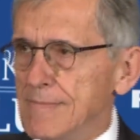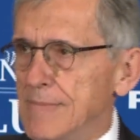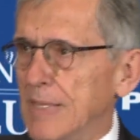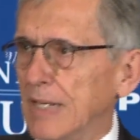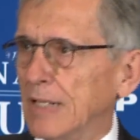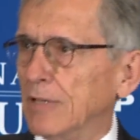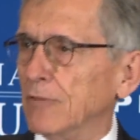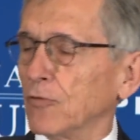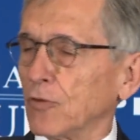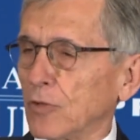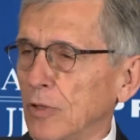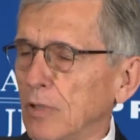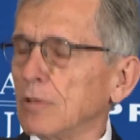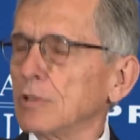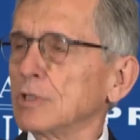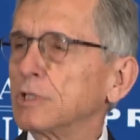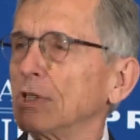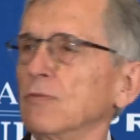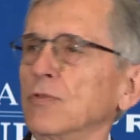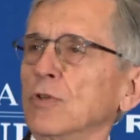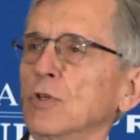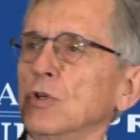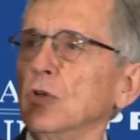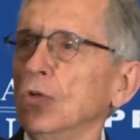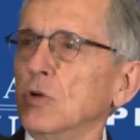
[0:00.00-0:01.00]
And for
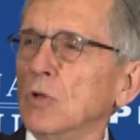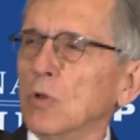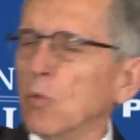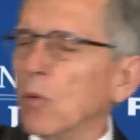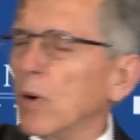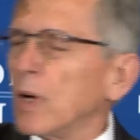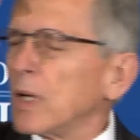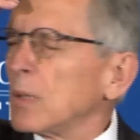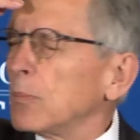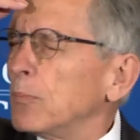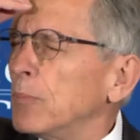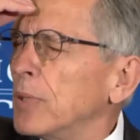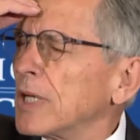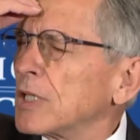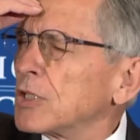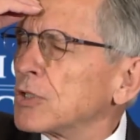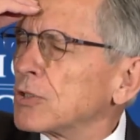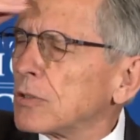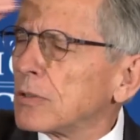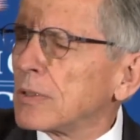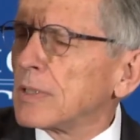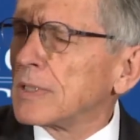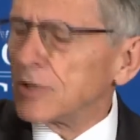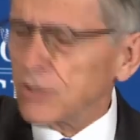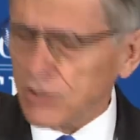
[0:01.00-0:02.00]
those of you who want a
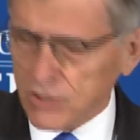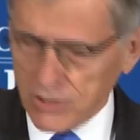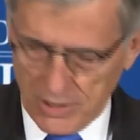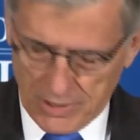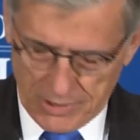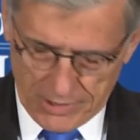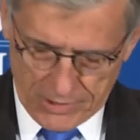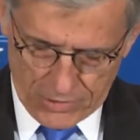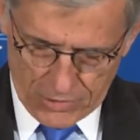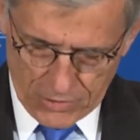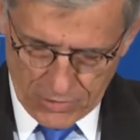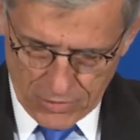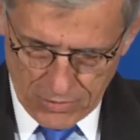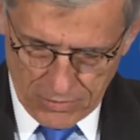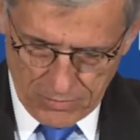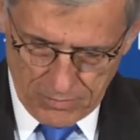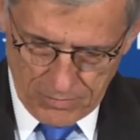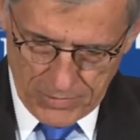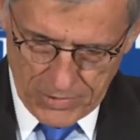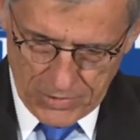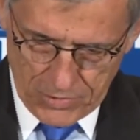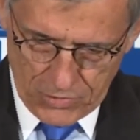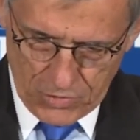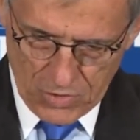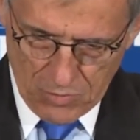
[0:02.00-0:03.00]
picture that's seen in
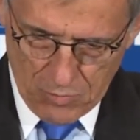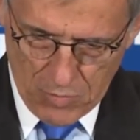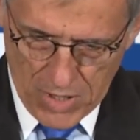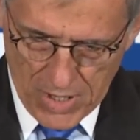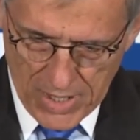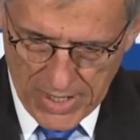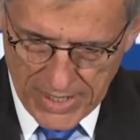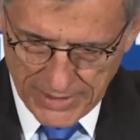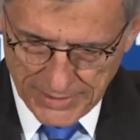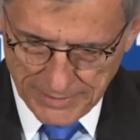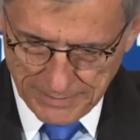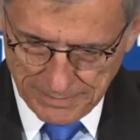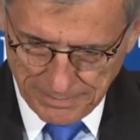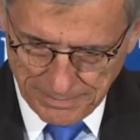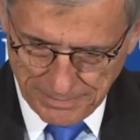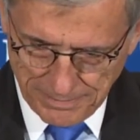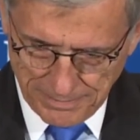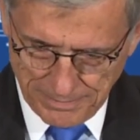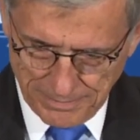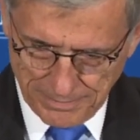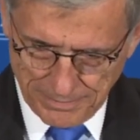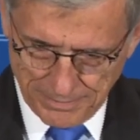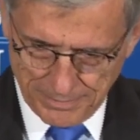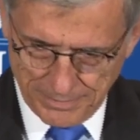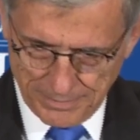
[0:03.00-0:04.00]
your mind,
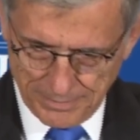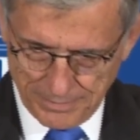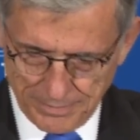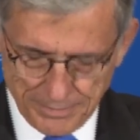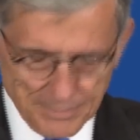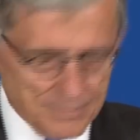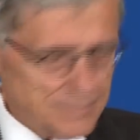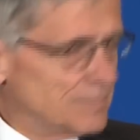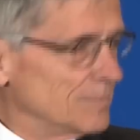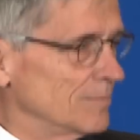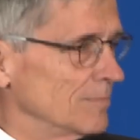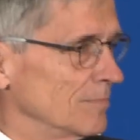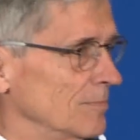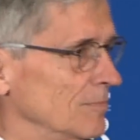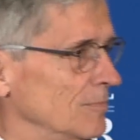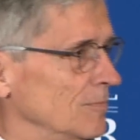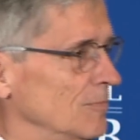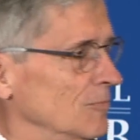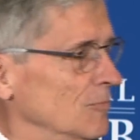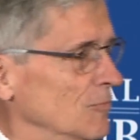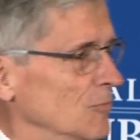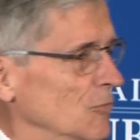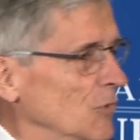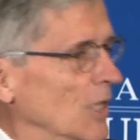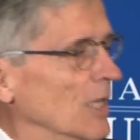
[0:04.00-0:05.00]

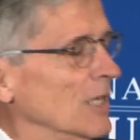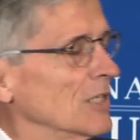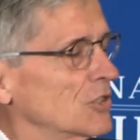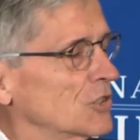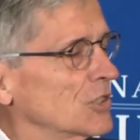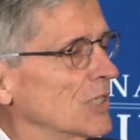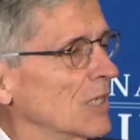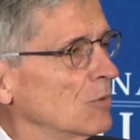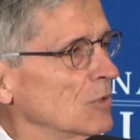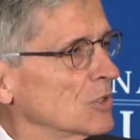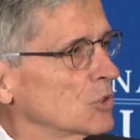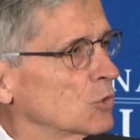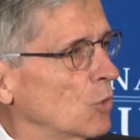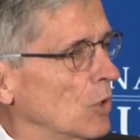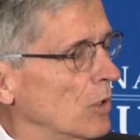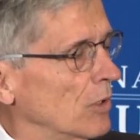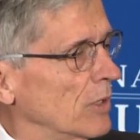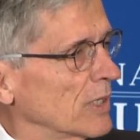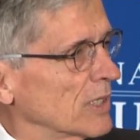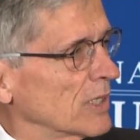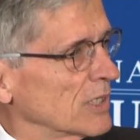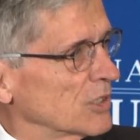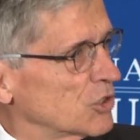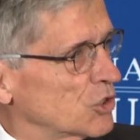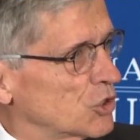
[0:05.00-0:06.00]
yes, I was
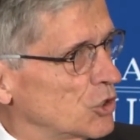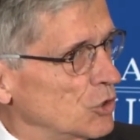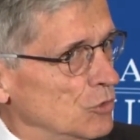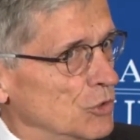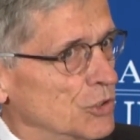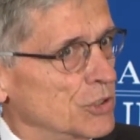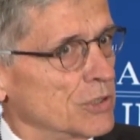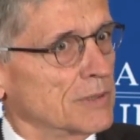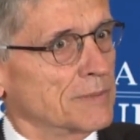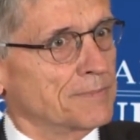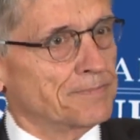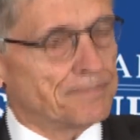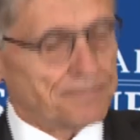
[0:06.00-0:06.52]
wearing a suit.